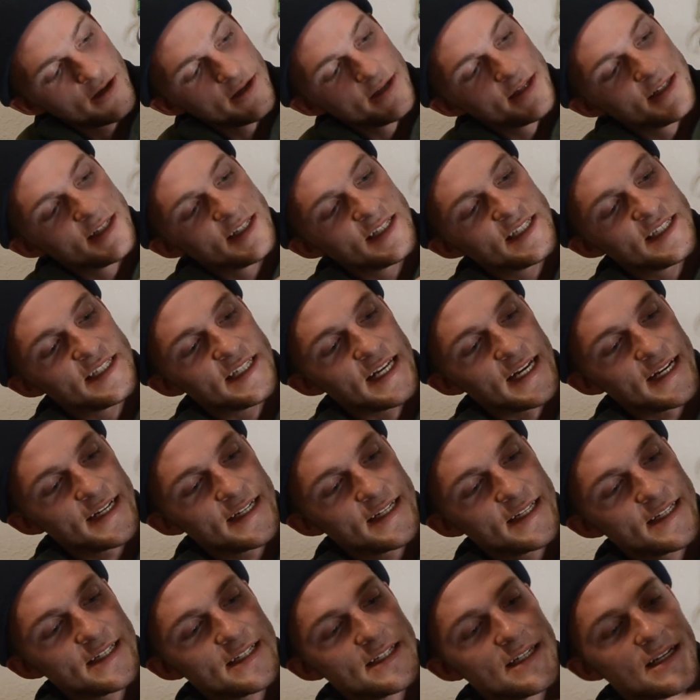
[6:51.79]

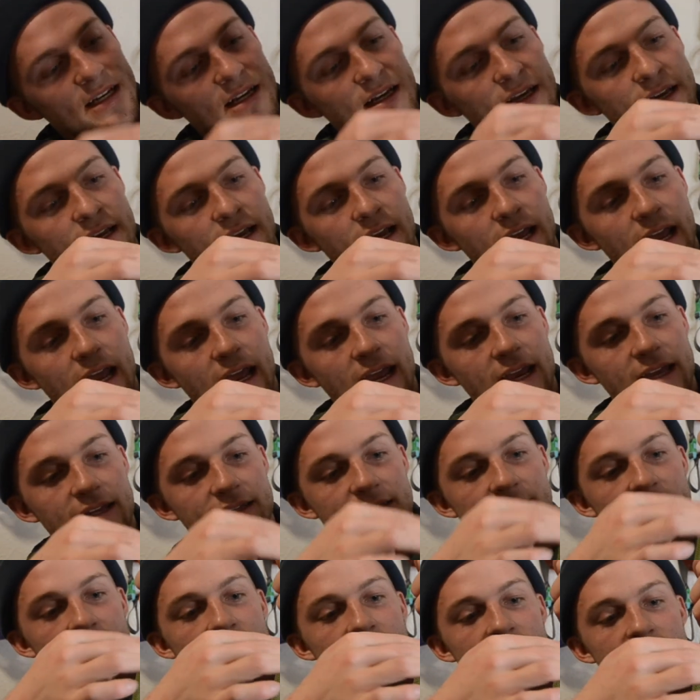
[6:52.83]
6,
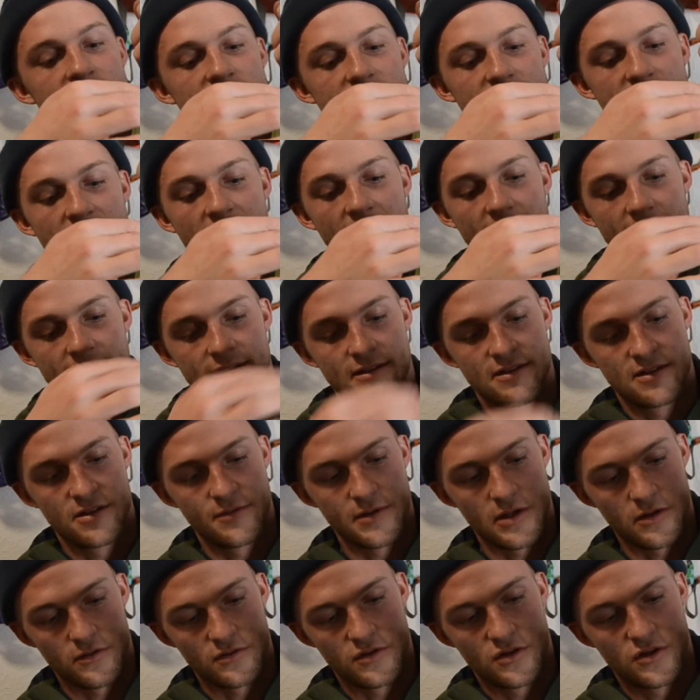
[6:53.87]
8, 10. So we
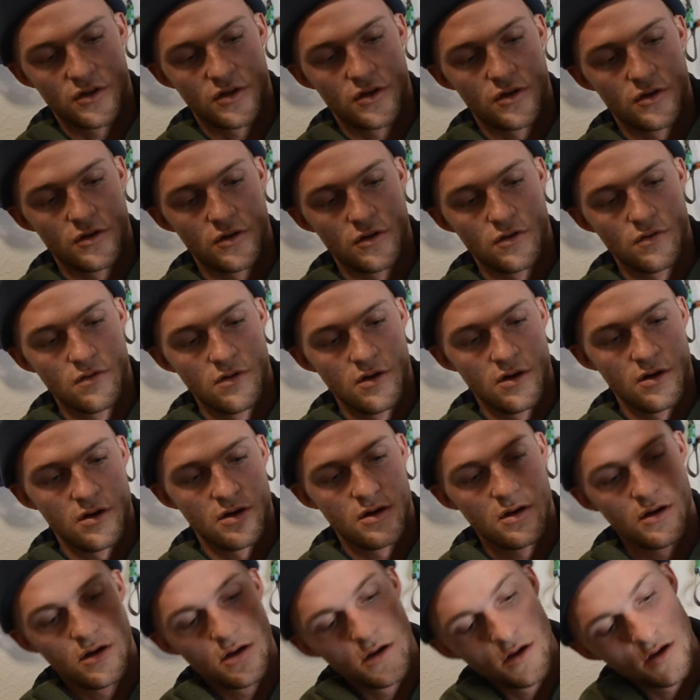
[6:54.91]
go 2,
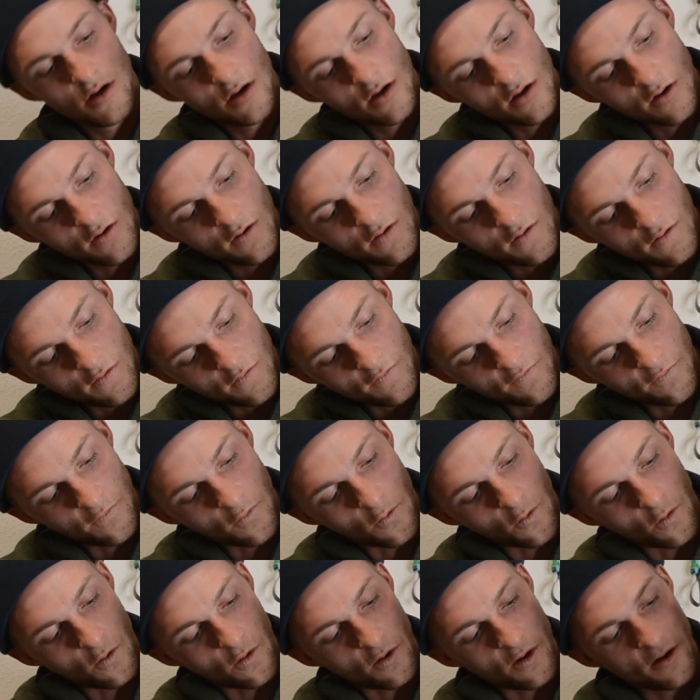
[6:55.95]

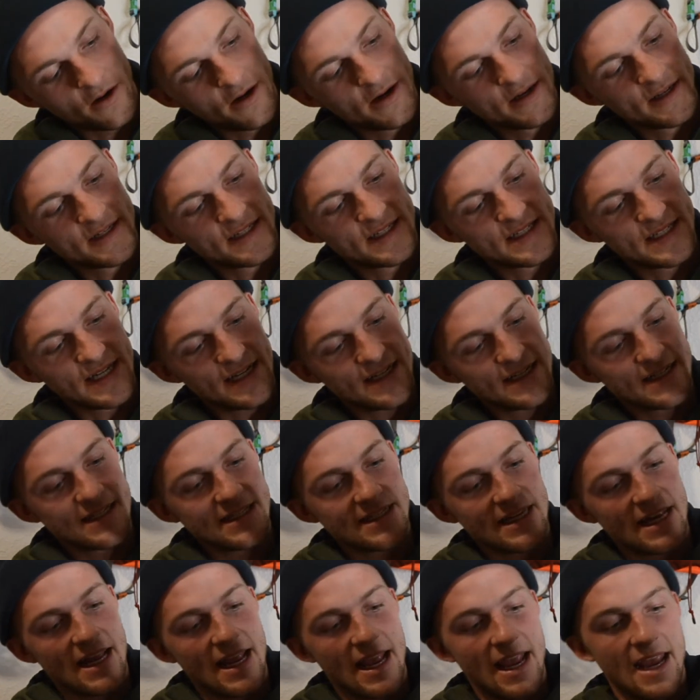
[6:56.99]
4, 6,
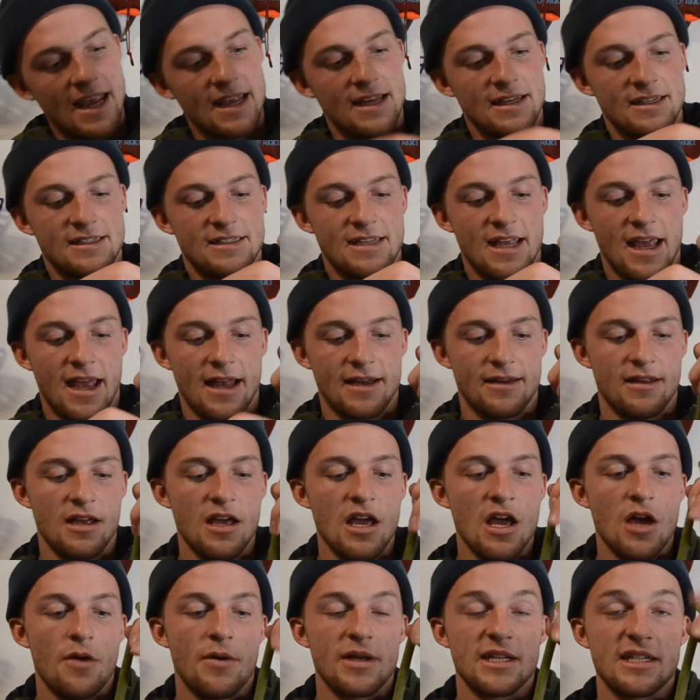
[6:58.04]
8, 10.
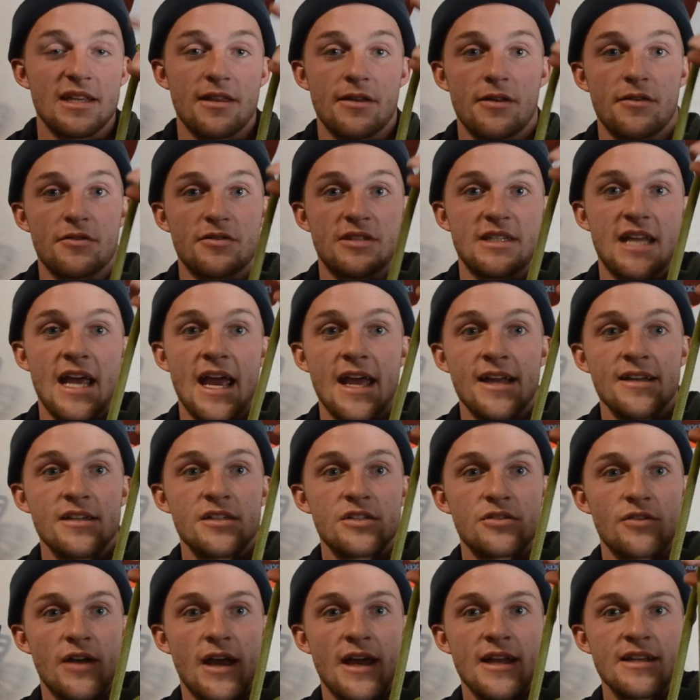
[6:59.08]
We can see that there's 10
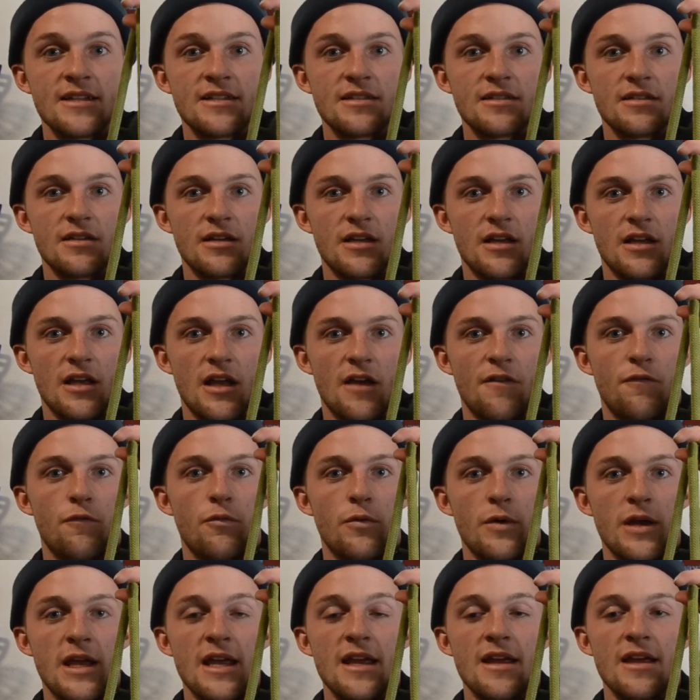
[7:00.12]
strands. If
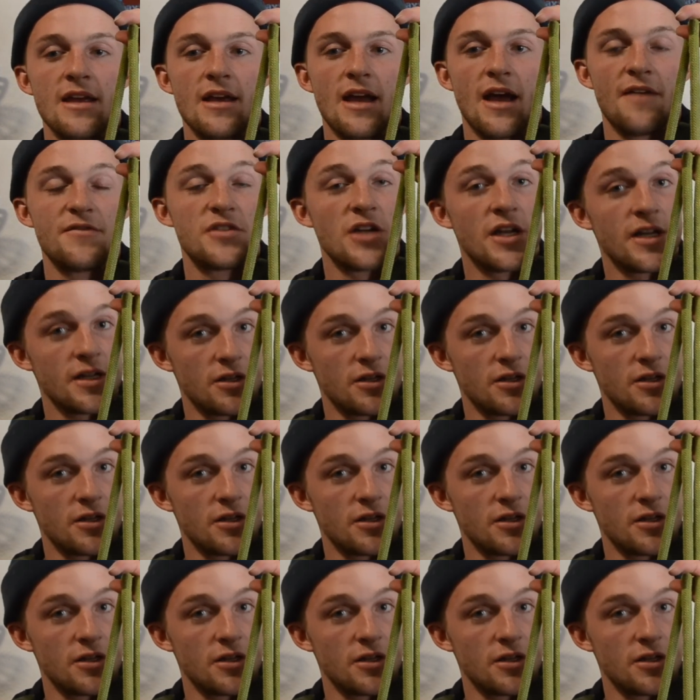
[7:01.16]
we have done it